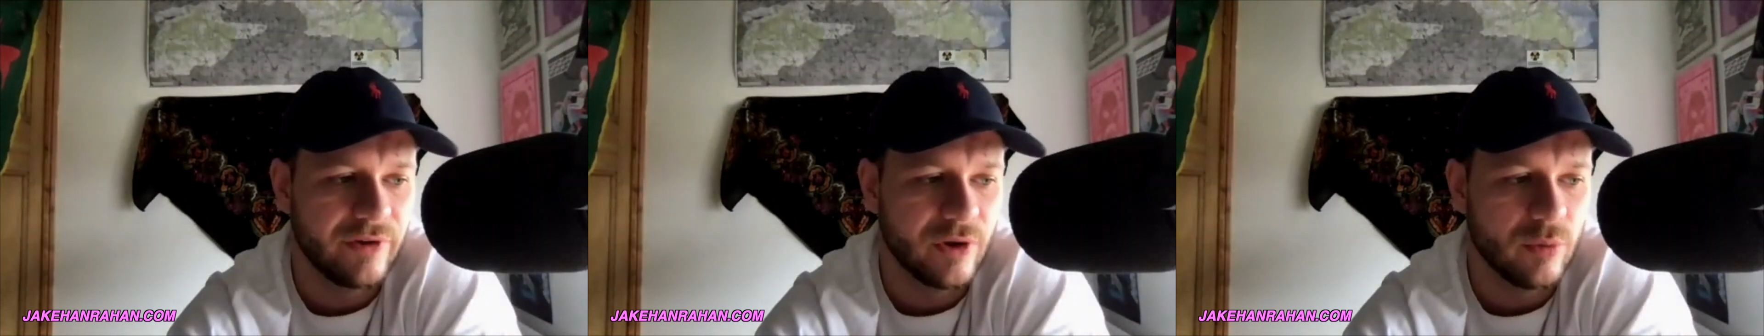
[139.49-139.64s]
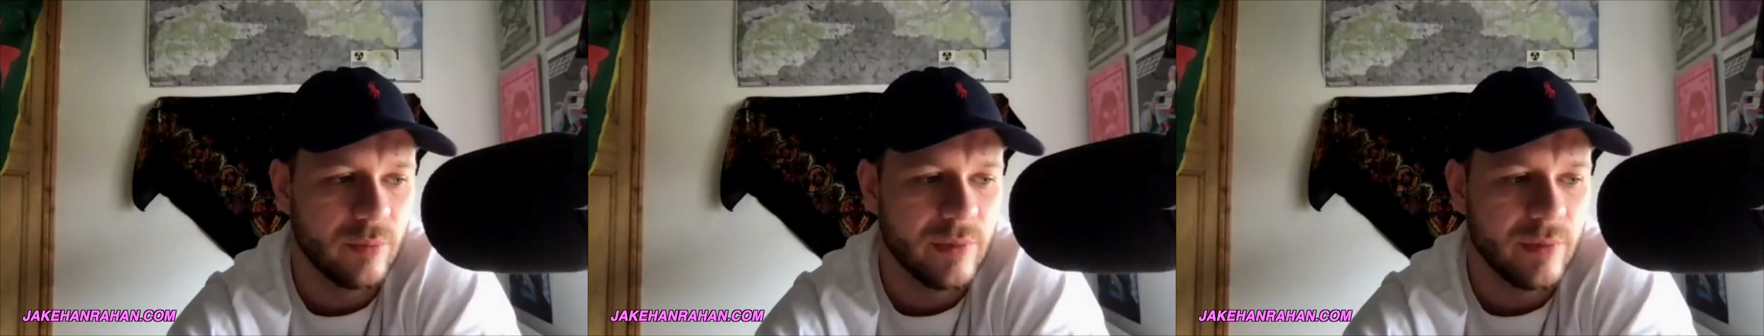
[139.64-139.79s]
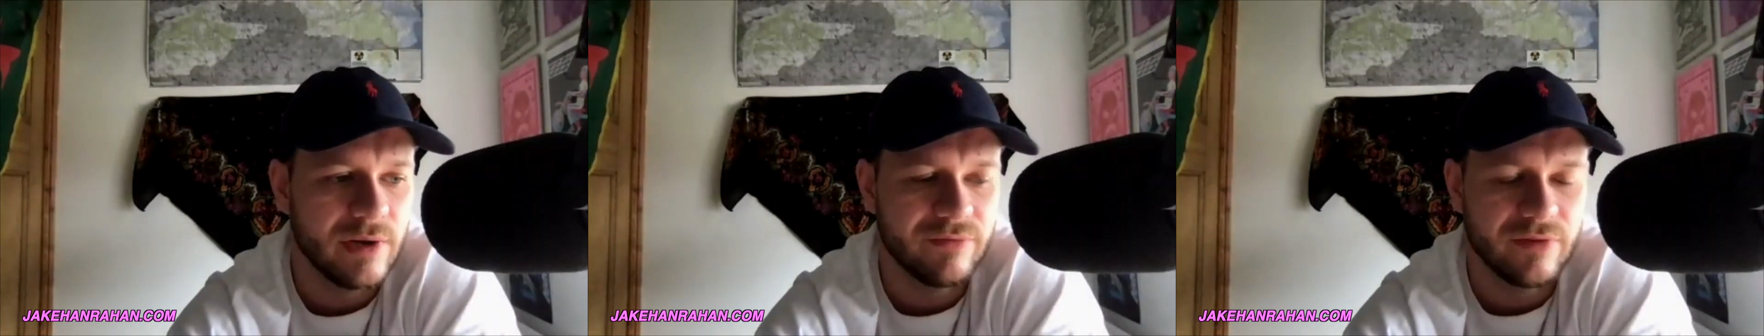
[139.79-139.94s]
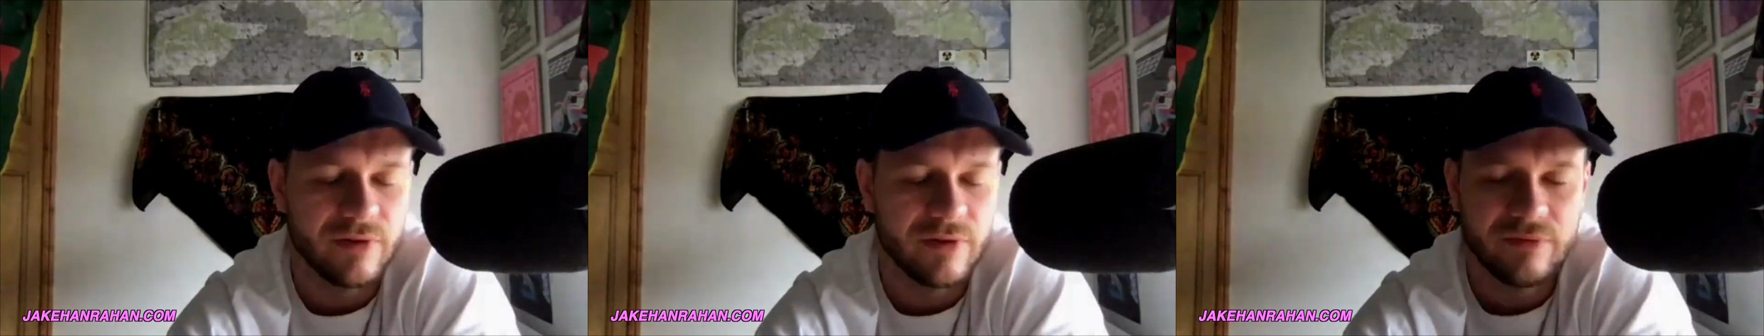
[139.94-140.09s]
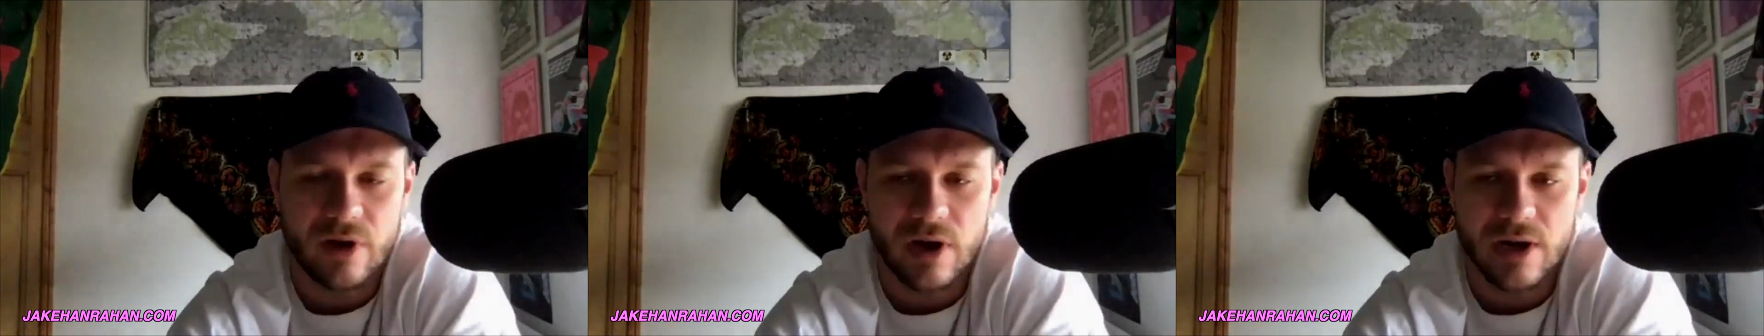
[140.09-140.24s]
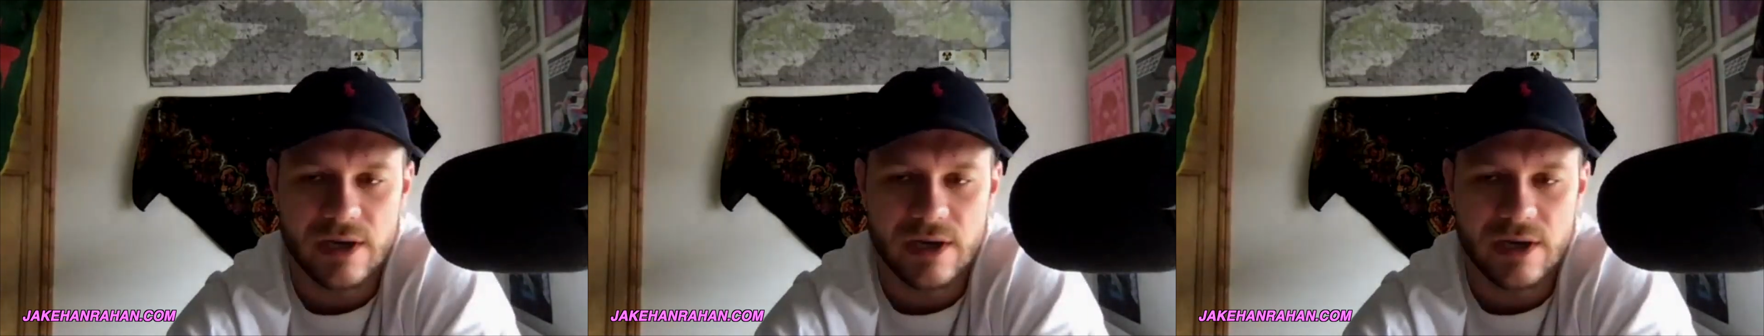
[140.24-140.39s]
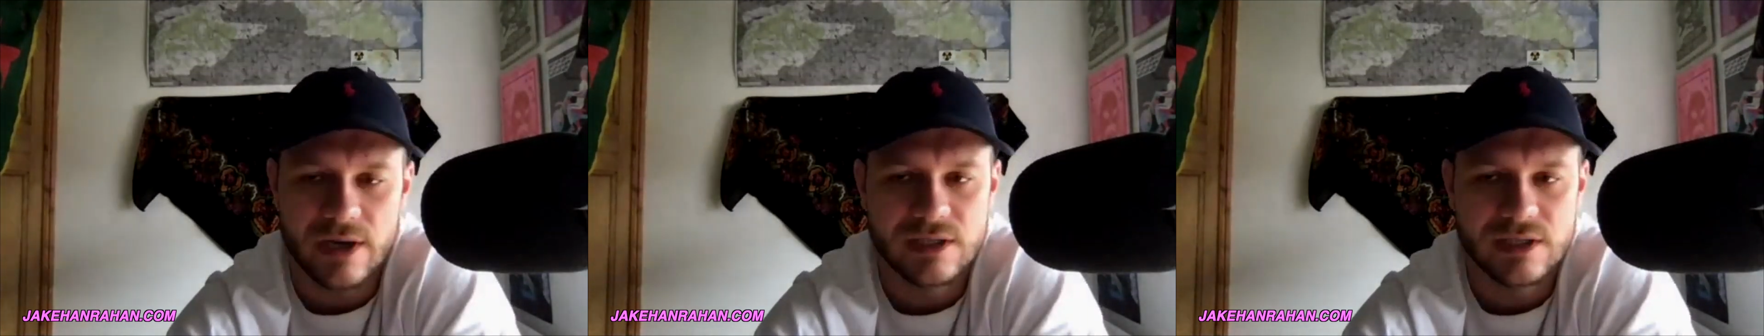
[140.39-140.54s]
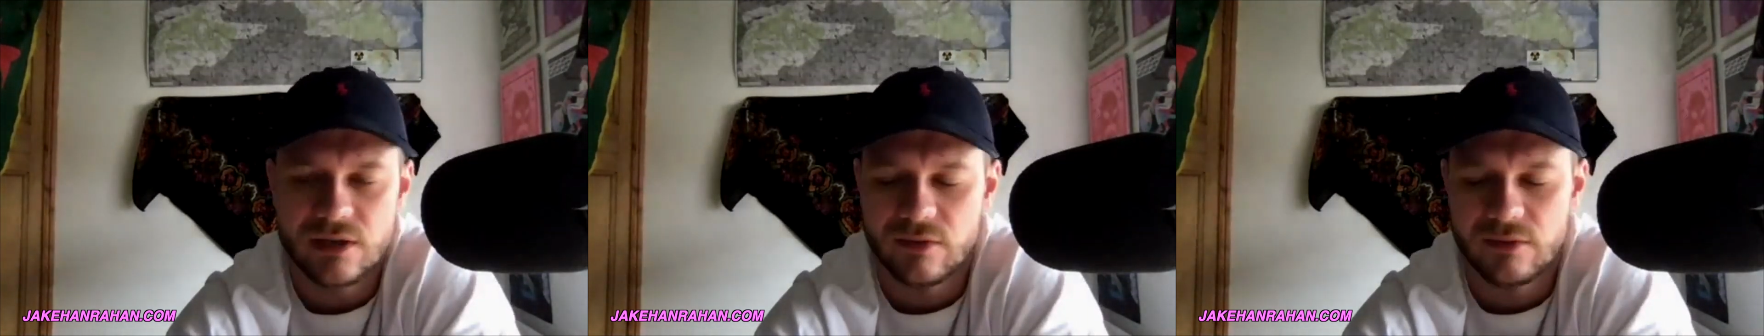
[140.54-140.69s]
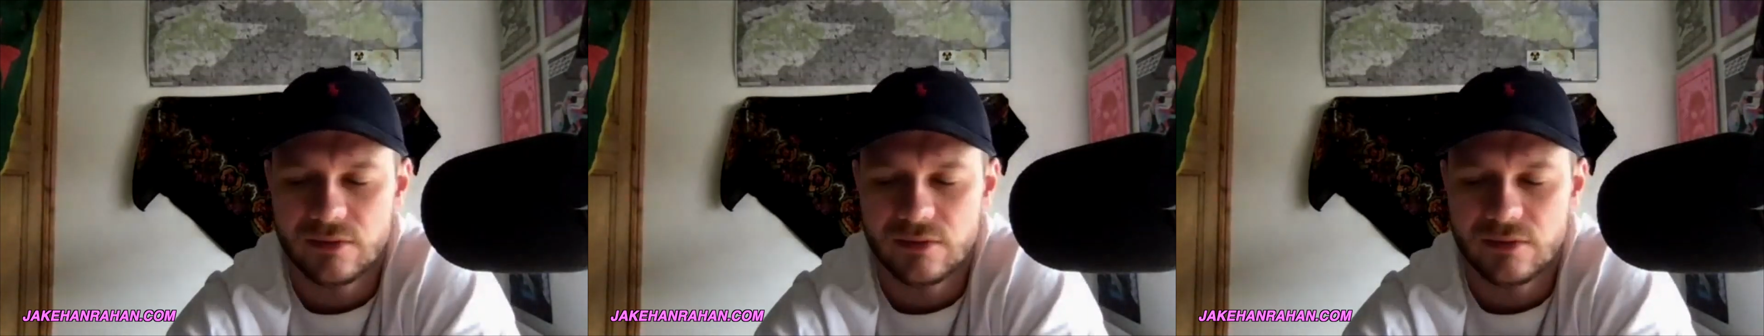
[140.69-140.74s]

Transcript: filming for Vice.